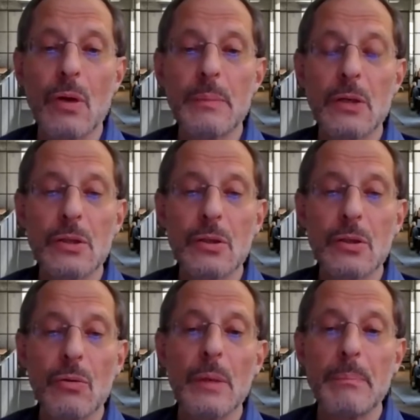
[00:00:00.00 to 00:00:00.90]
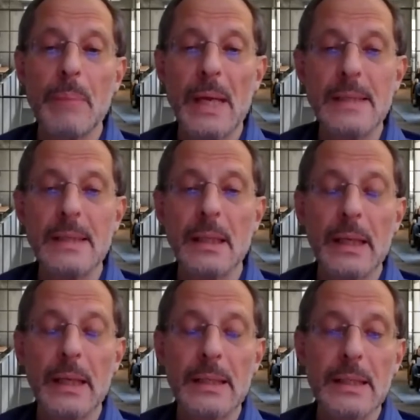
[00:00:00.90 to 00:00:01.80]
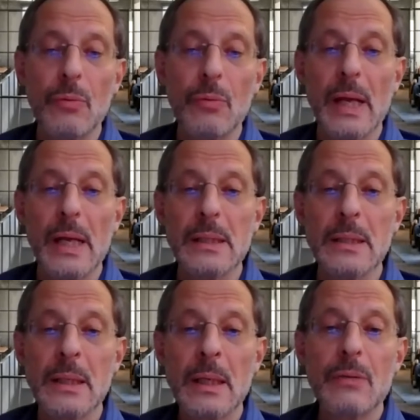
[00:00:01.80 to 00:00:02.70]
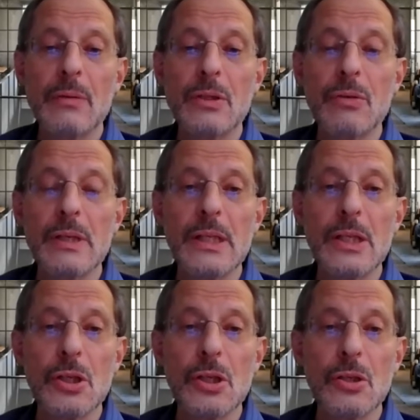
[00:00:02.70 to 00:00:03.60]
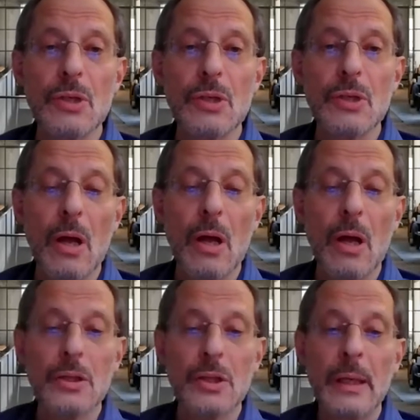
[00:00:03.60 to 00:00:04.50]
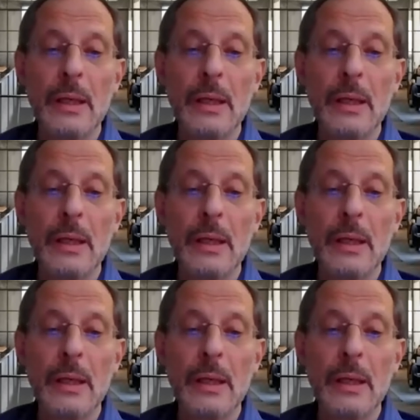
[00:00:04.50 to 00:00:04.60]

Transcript: because corona basically accelerates the transition to technology